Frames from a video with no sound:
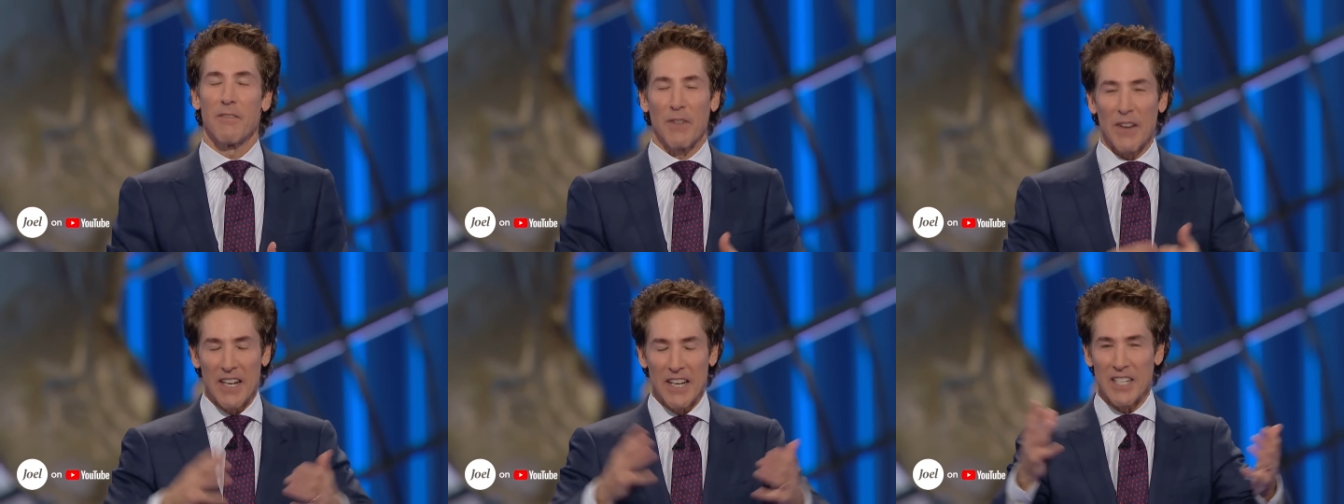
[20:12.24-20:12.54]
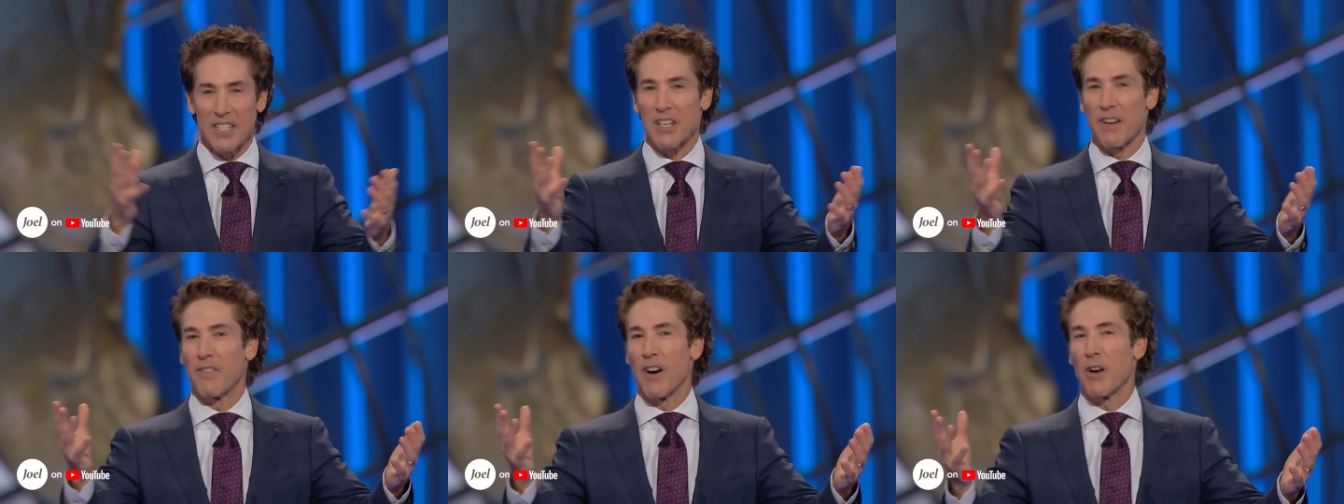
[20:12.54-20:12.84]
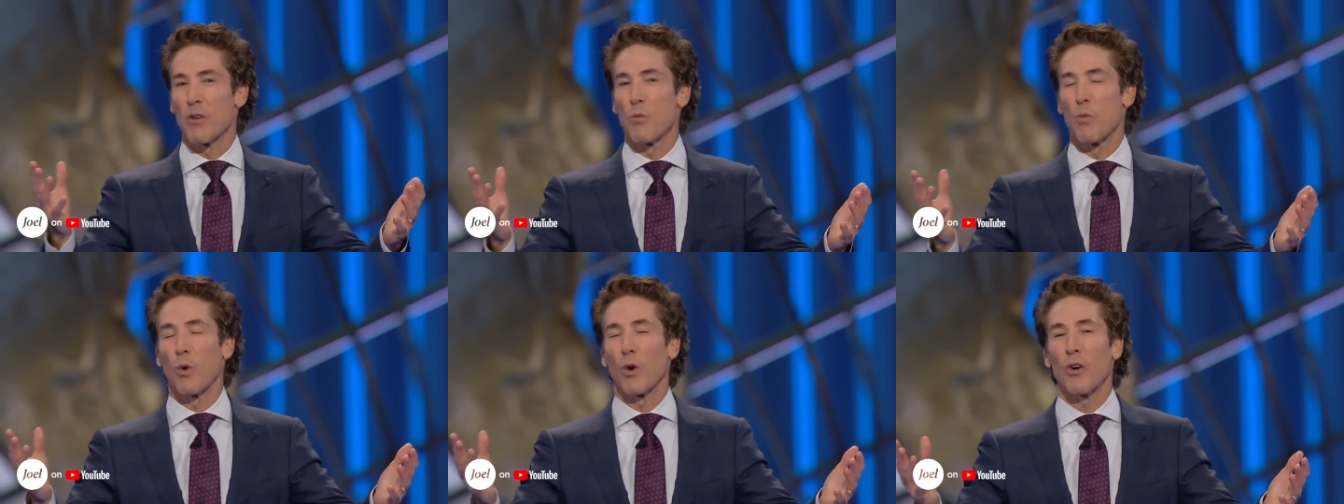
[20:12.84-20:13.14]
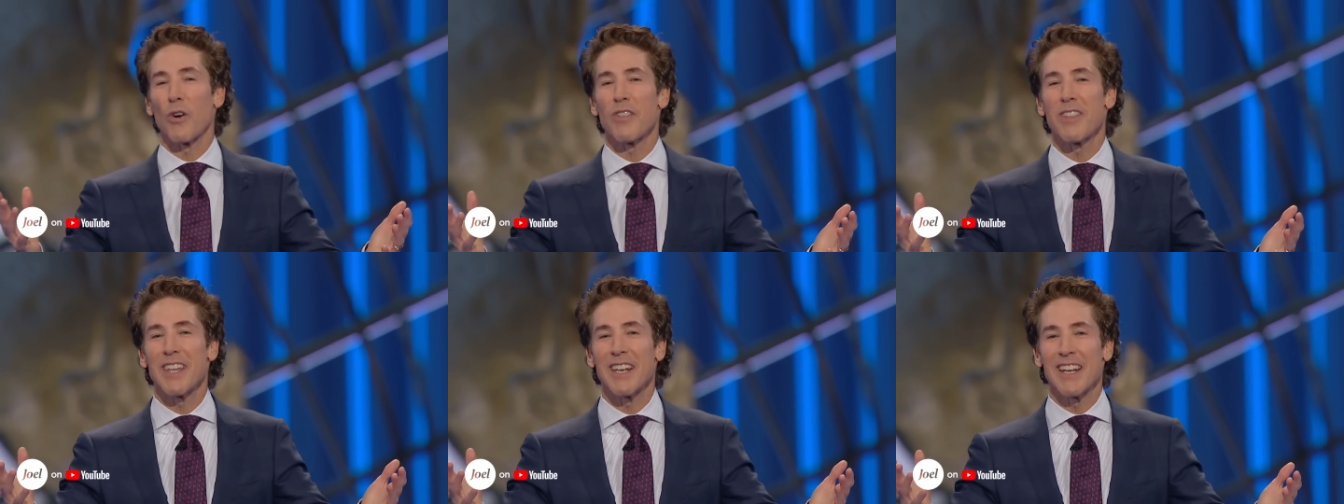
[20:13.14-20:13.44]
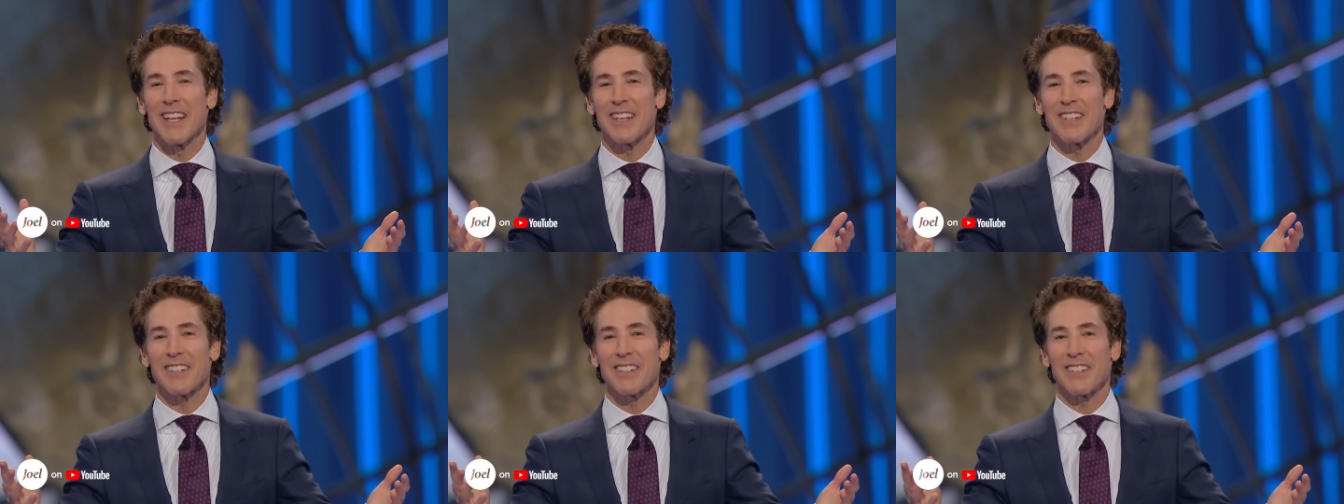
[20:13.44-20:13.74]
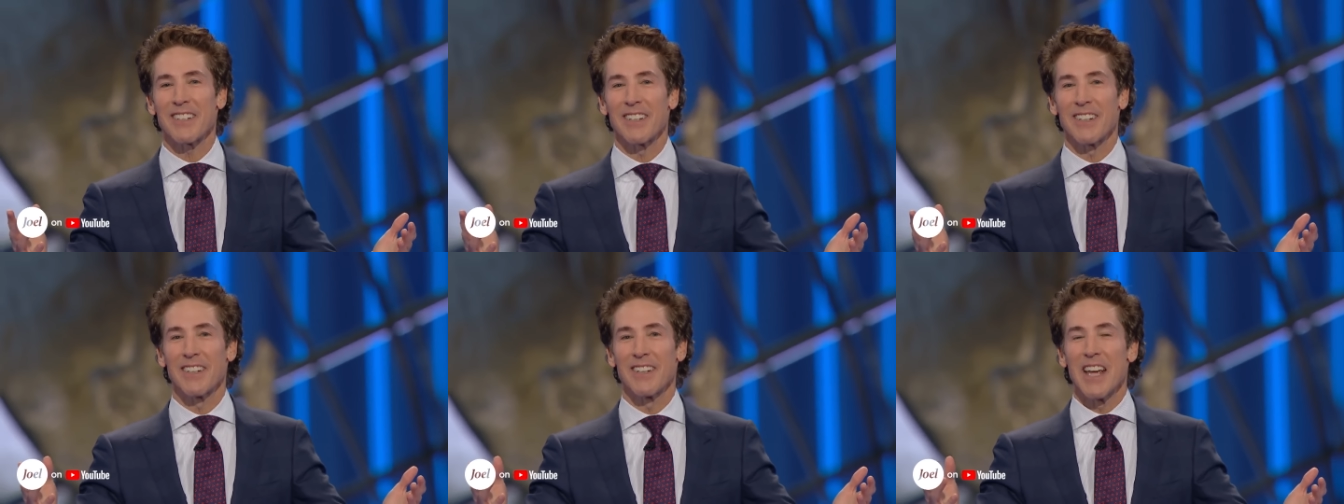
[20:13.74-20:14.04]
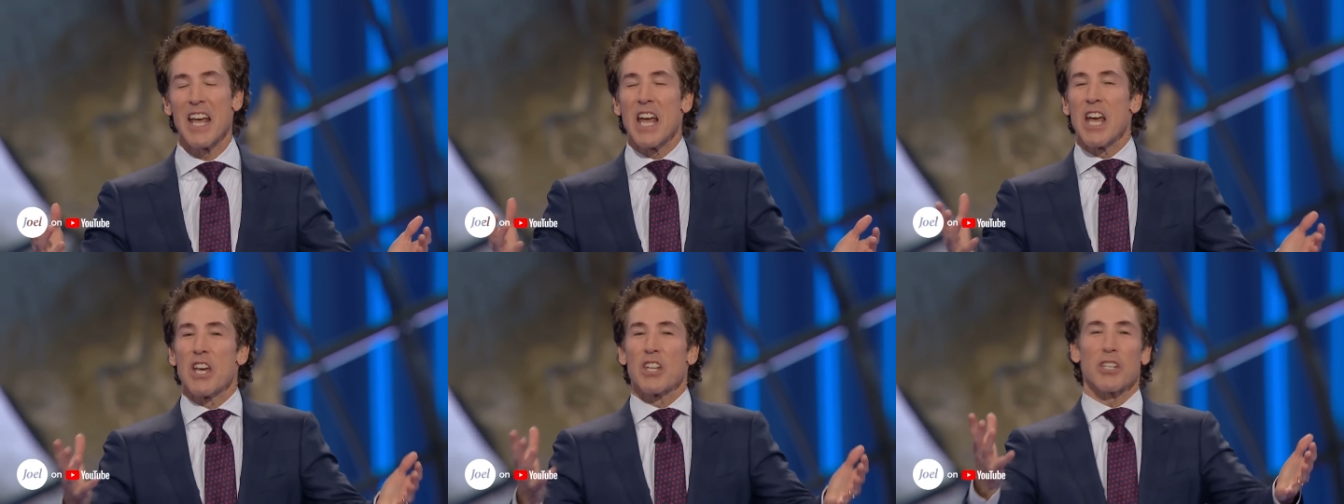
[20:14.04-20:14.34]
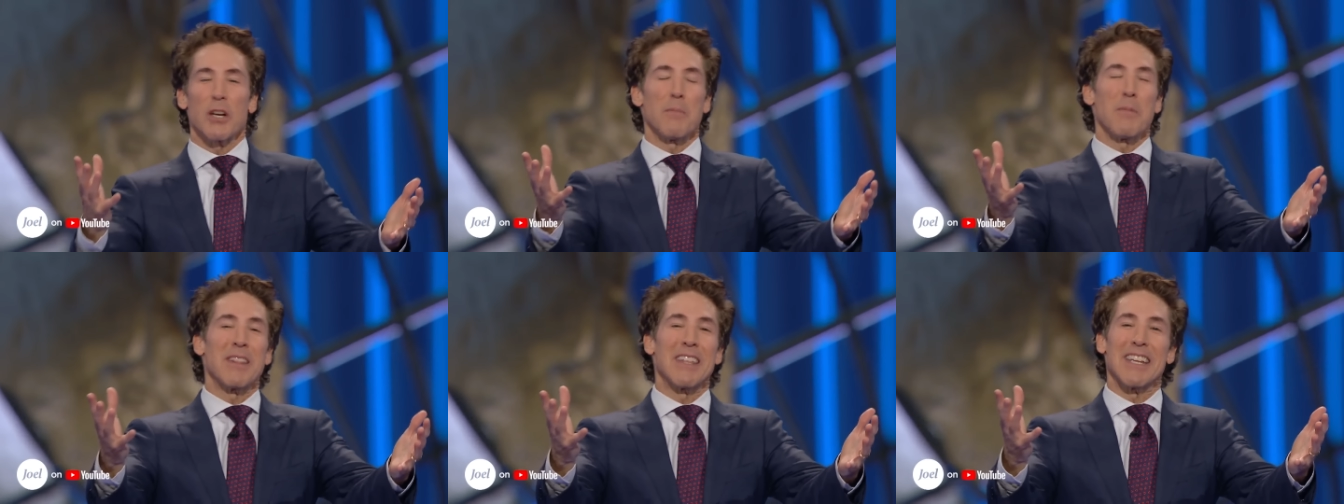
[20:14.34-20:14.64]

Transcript: feelings of unworthiness. Some